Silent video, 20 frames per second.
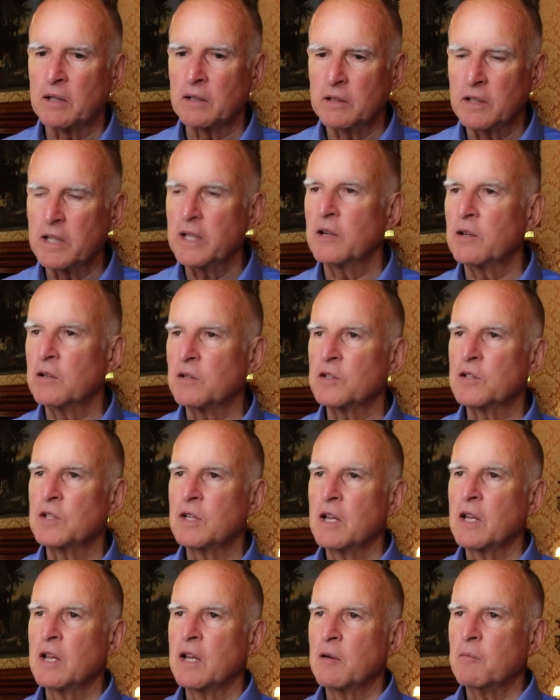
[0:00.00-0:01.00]
leaders,
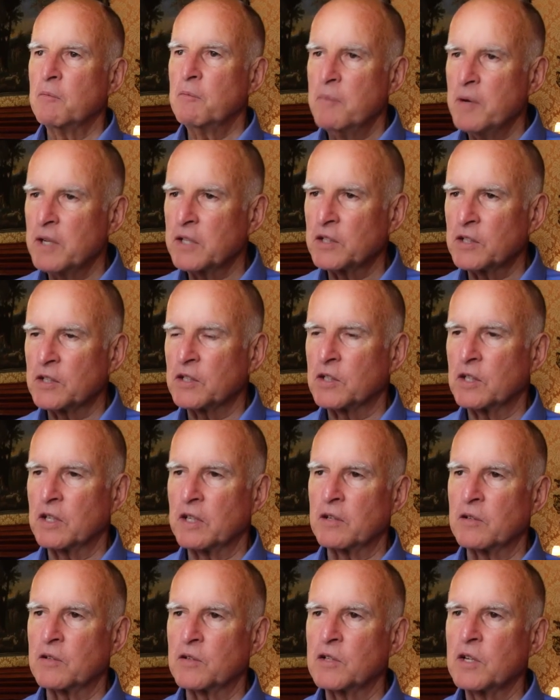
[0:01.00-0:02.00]
business
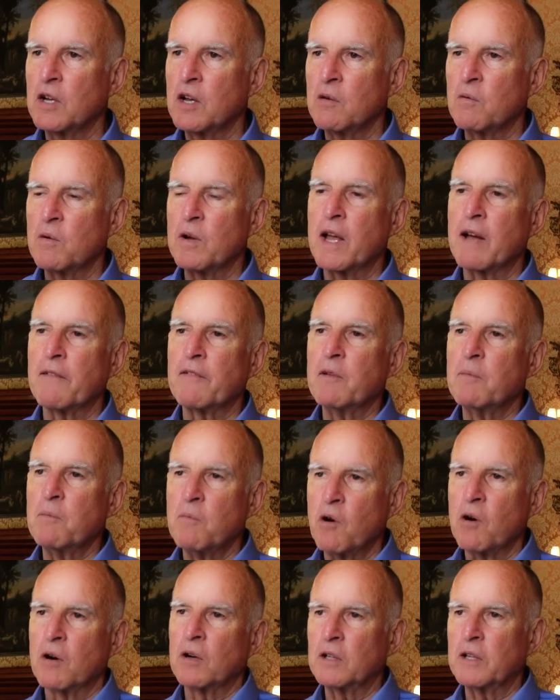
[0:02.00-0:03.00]
leaders, we have the
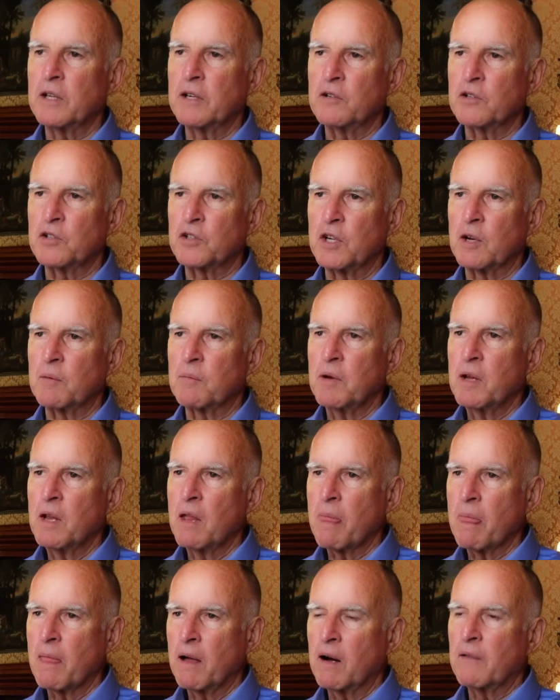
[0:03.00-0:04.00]
moral leadership
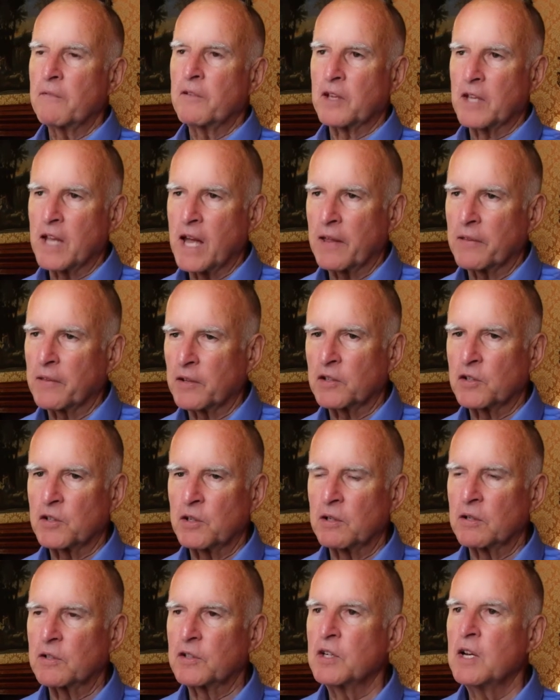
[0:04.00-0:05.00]
of the Catholic
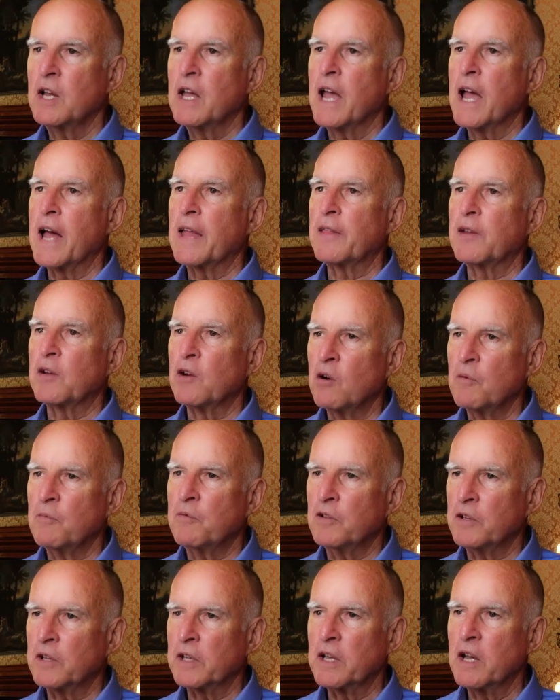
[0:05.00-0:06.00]
Church, and then
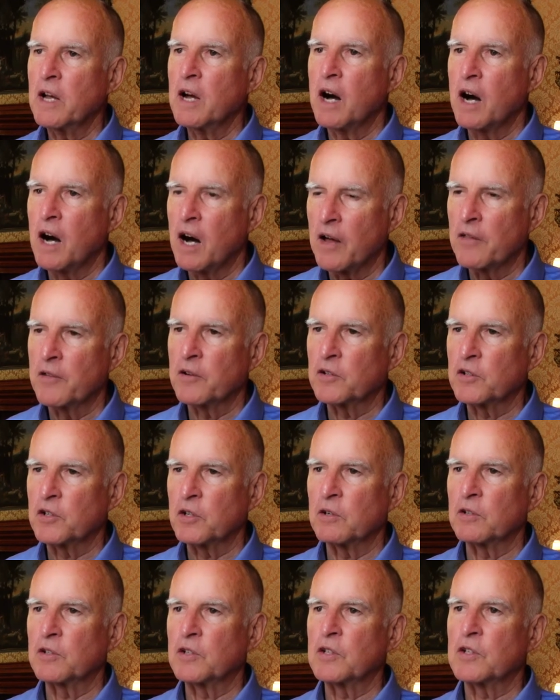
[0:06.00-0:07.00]
hopefully other
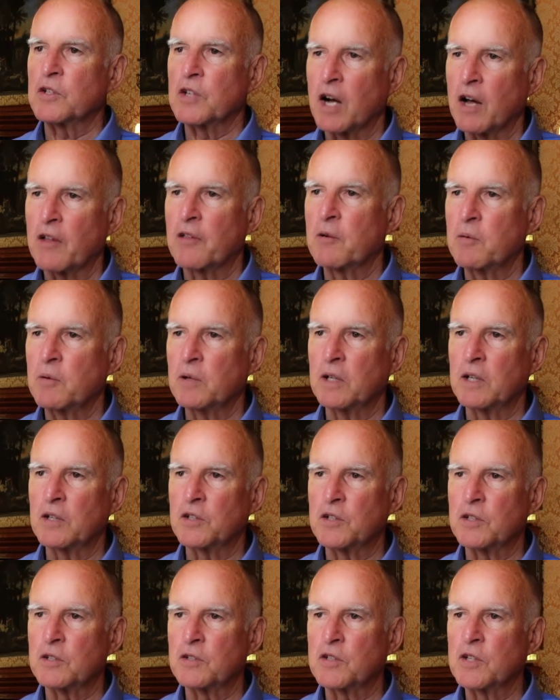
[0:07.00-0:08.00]
churches, other
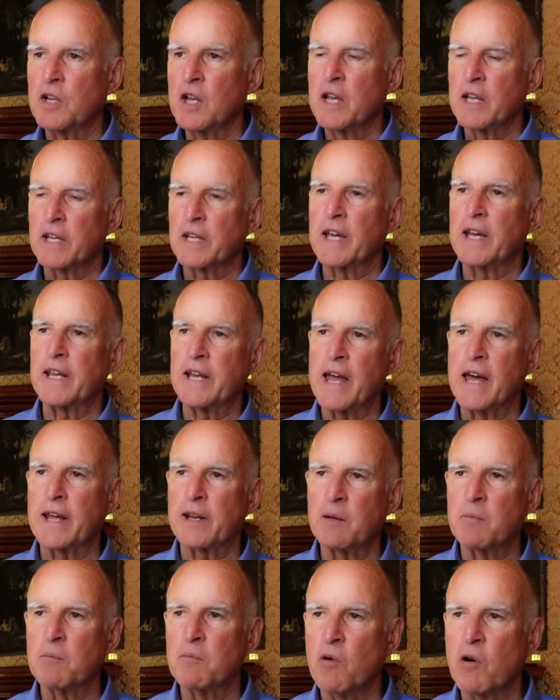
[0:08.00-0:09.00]
religions can add
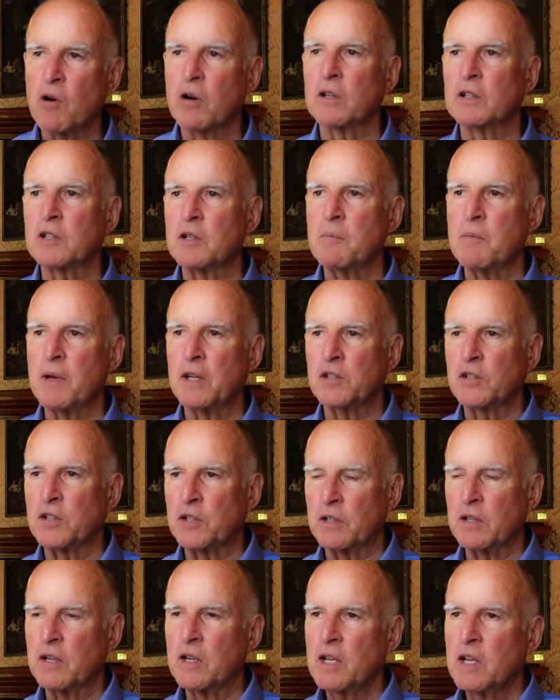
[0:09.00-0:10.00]
a moral
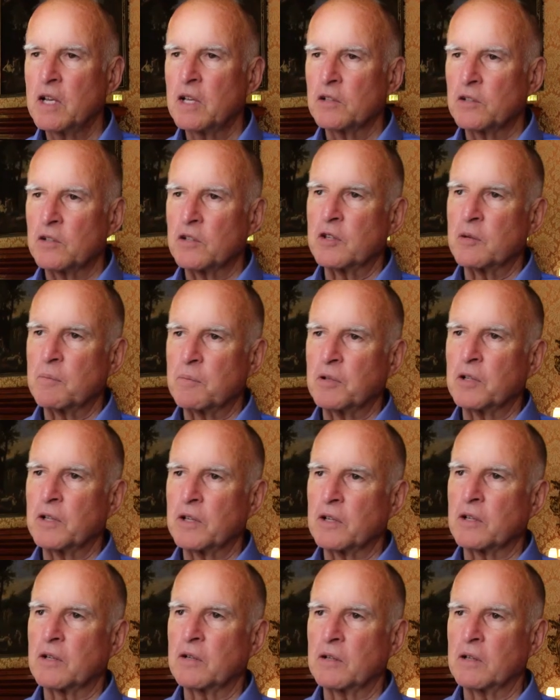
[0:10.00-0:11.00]
dimension to the
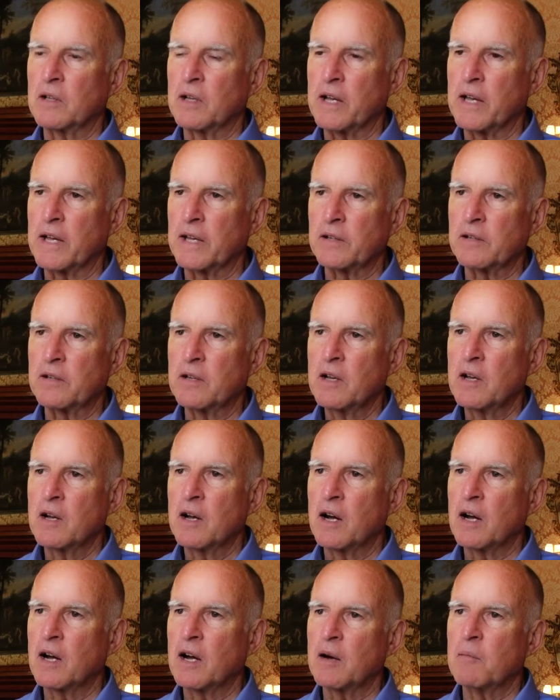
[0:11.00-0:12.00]
political and
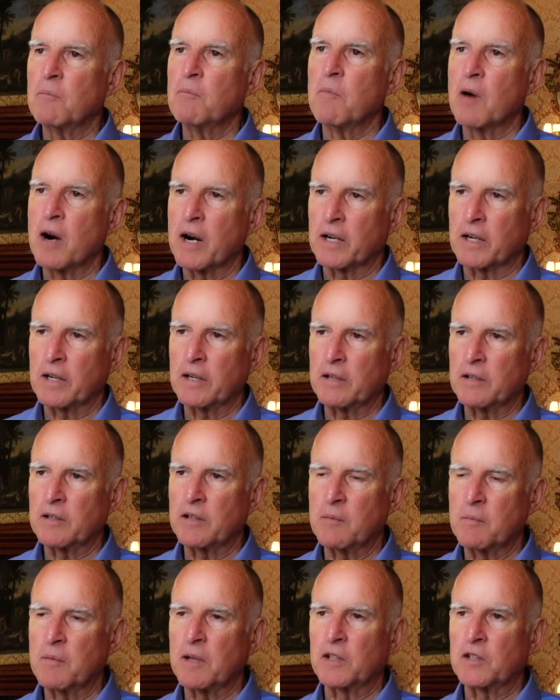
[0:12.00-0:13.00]
market
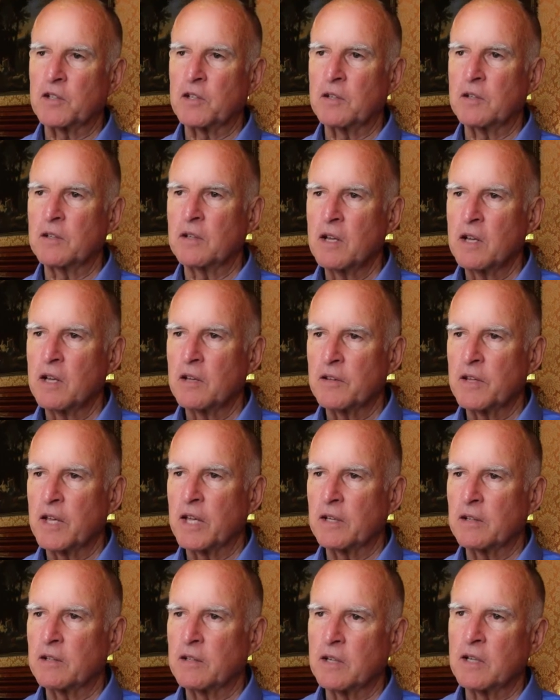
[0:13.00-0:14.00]
dimension
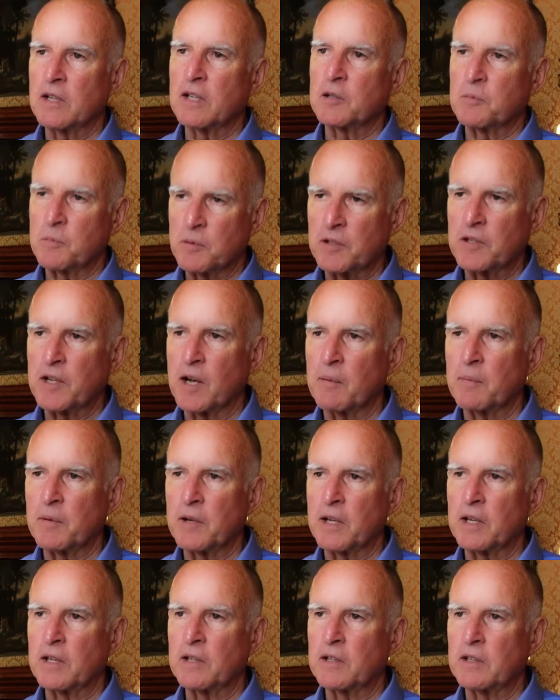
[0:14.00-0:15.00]
that has been
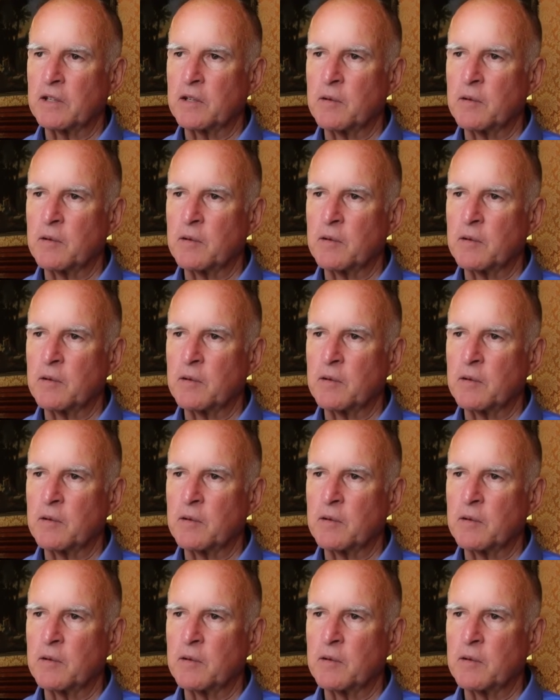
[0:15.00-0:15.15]
dominating the